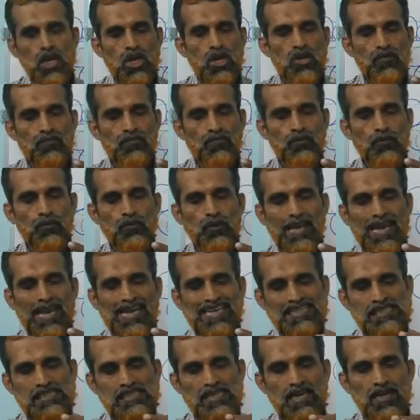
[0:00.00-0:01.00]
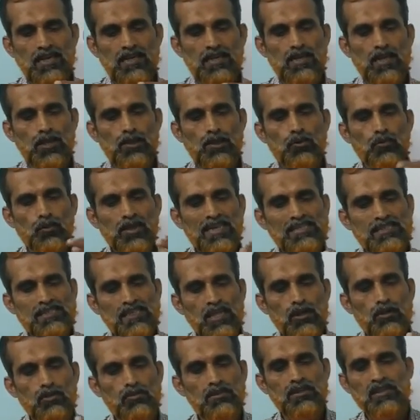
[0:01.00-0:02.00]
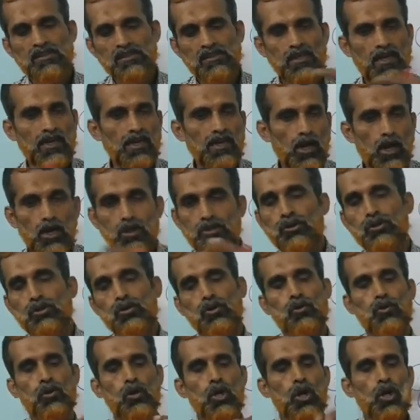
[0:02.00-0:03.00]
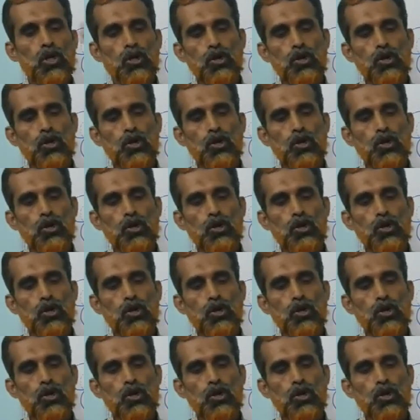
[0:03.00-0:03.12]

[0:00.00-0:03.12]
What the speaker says: if you extend the unit cell to this side also,